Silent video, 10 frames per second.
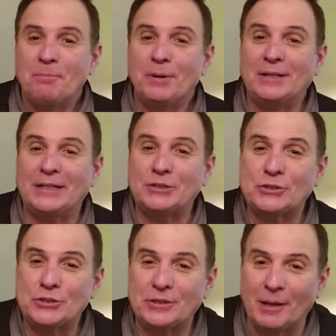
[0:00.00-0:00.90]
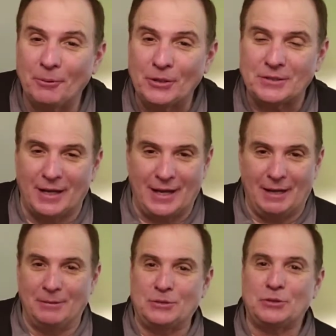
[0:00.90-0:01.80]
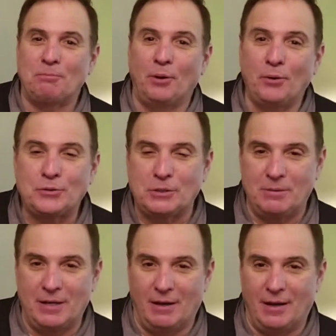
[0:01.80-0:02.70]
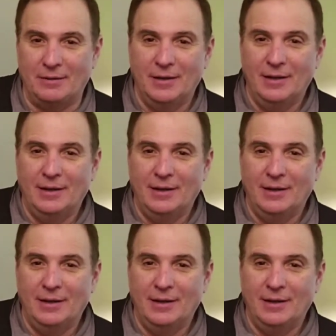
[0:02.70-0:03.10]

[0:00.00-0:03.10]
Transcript: But it's summertime. It's supposed to be hot.